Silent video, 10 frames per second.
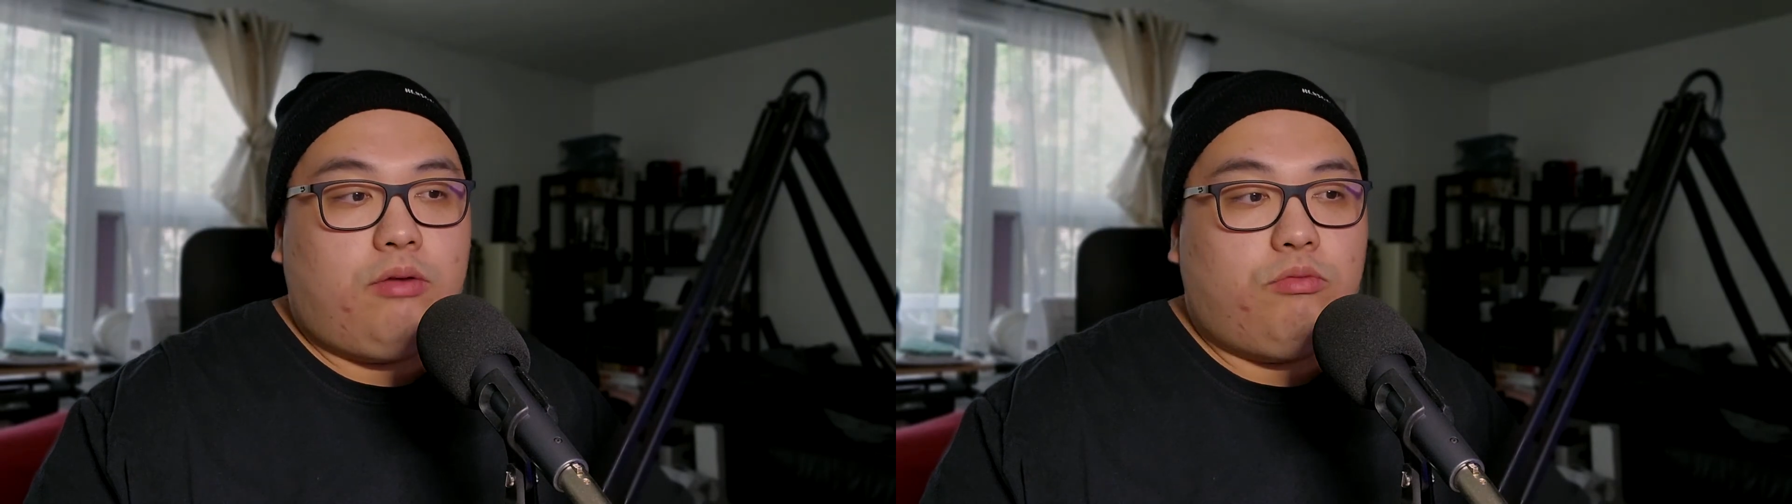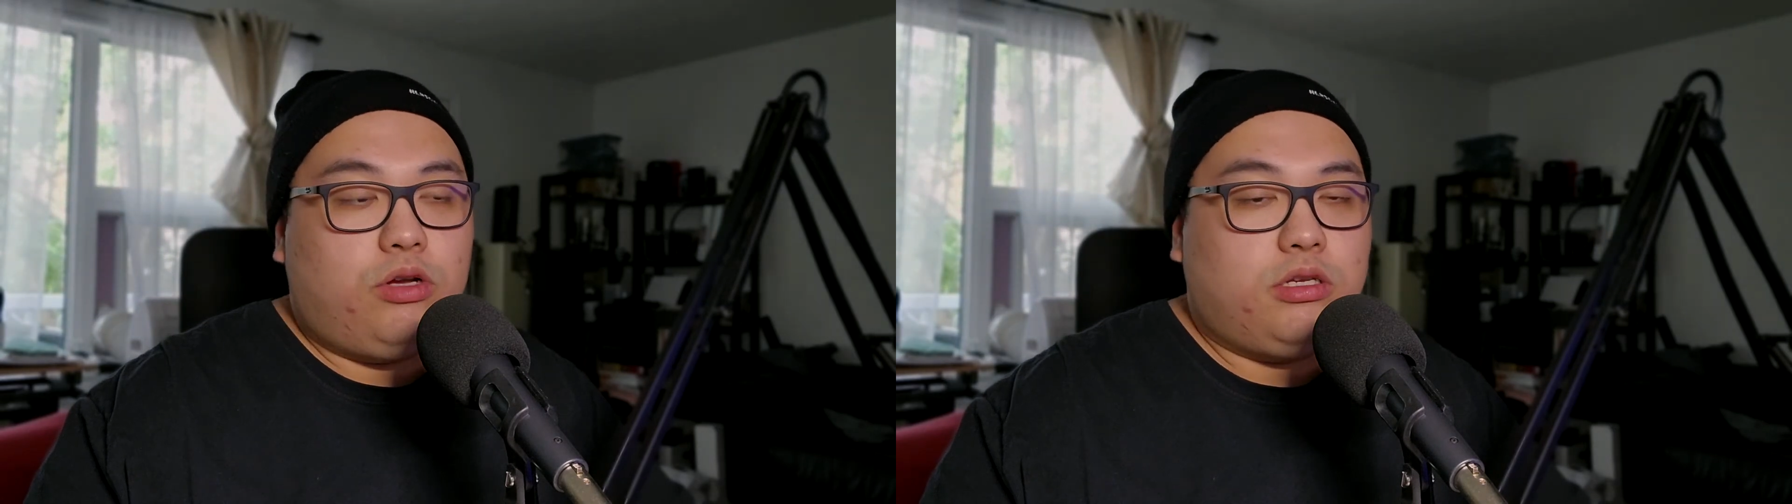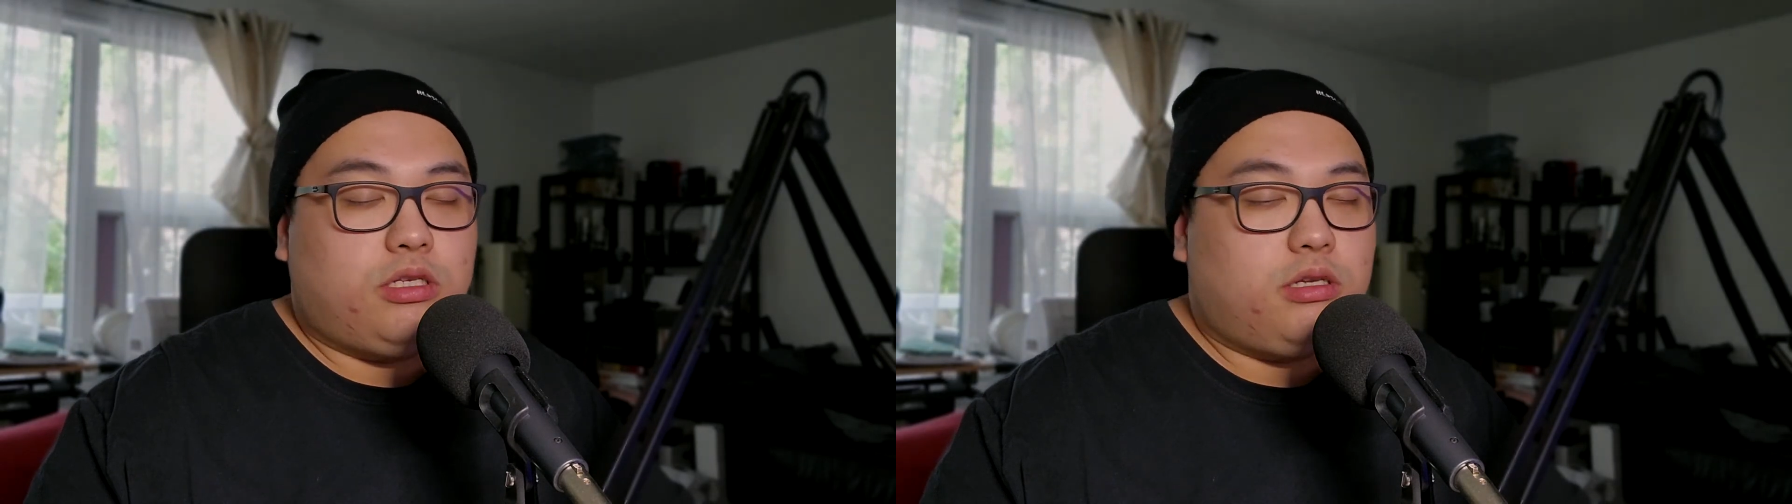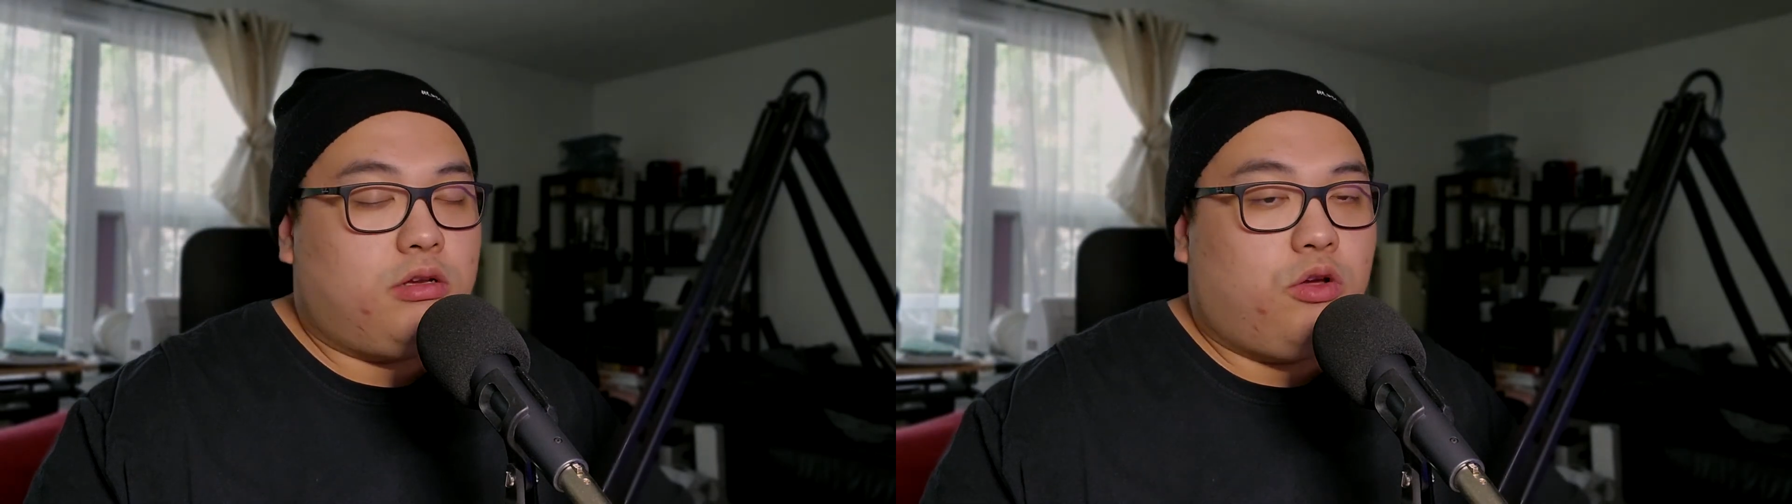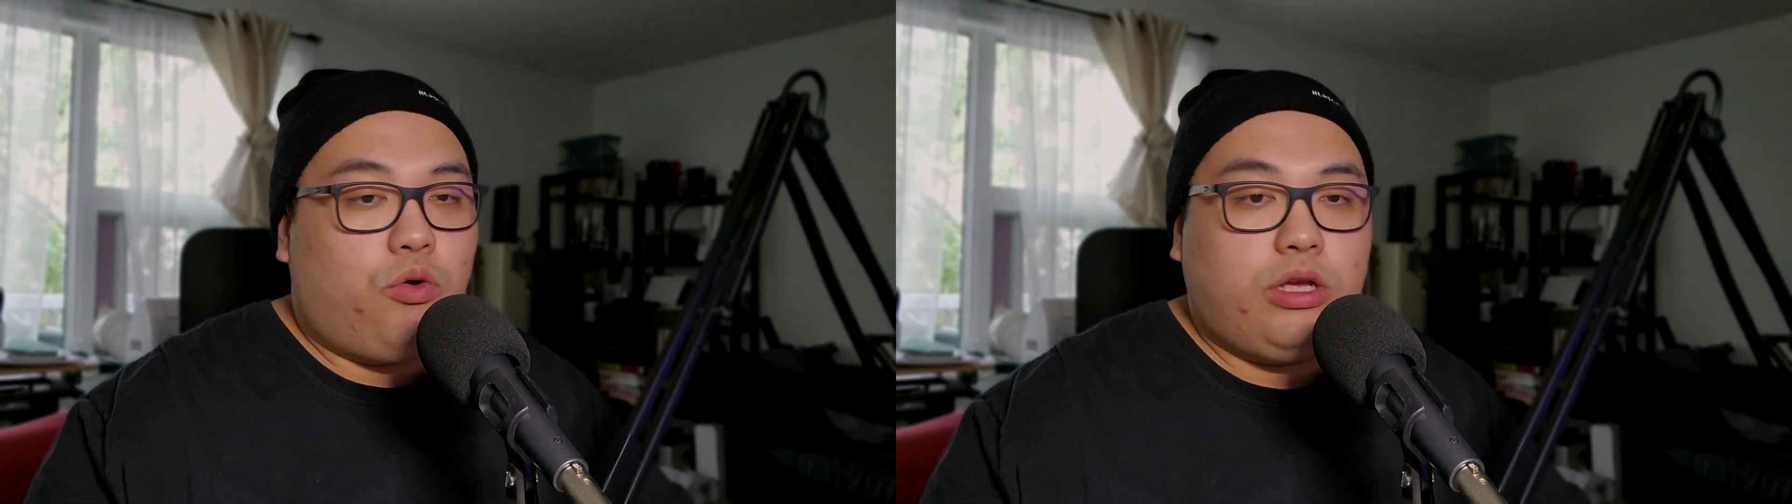was
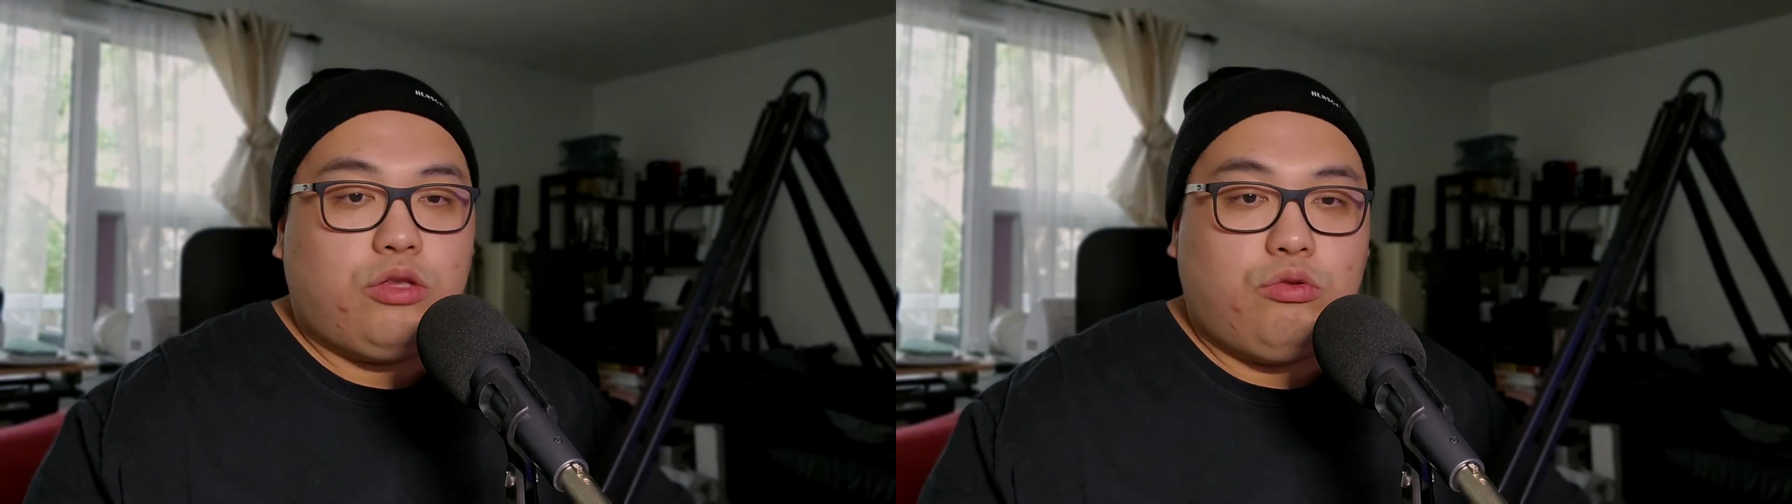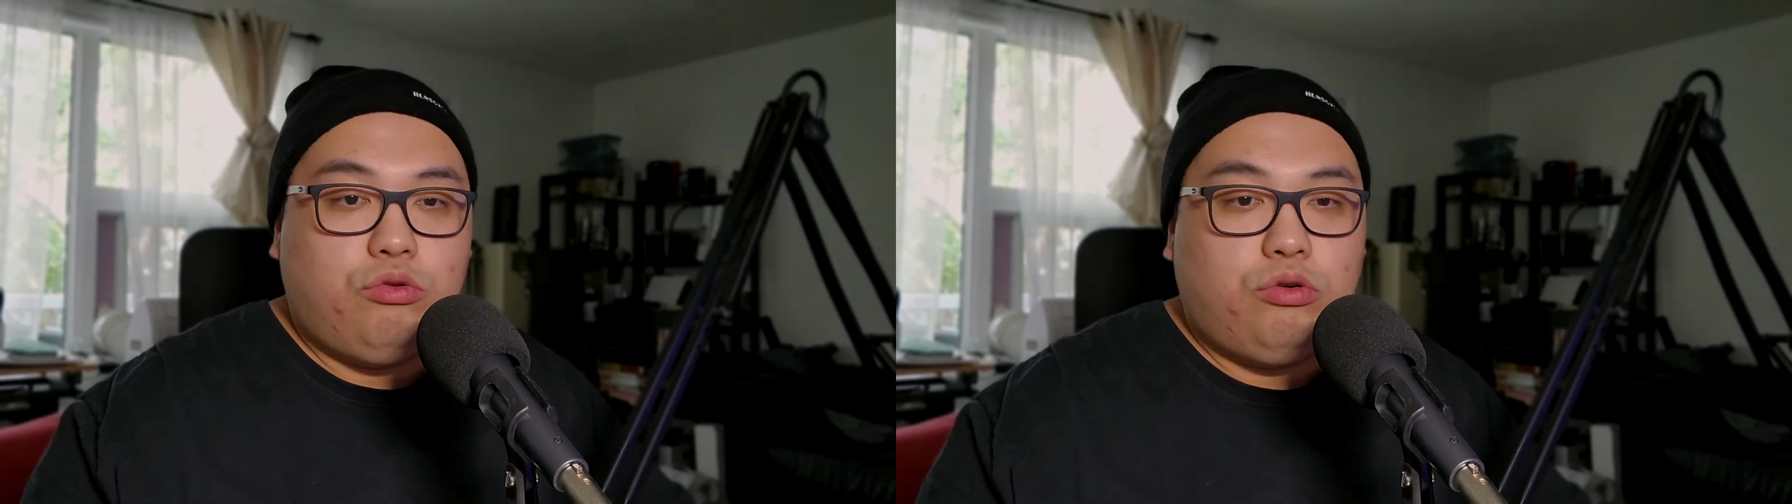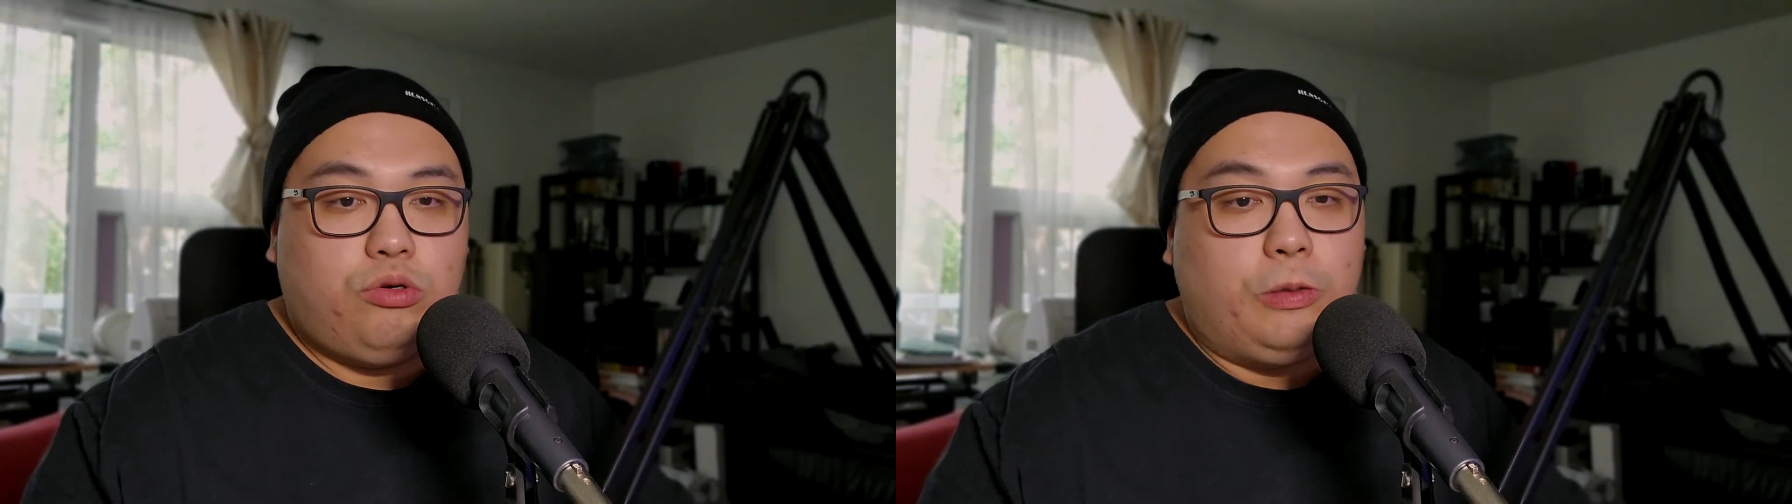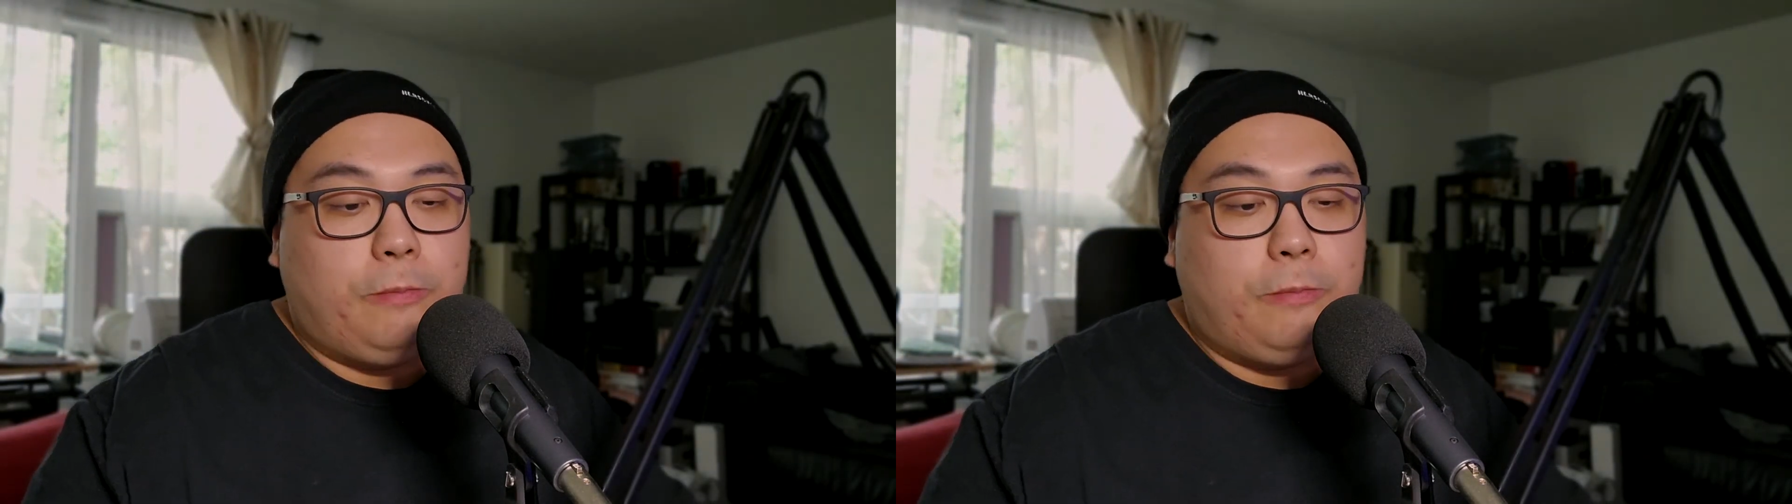going through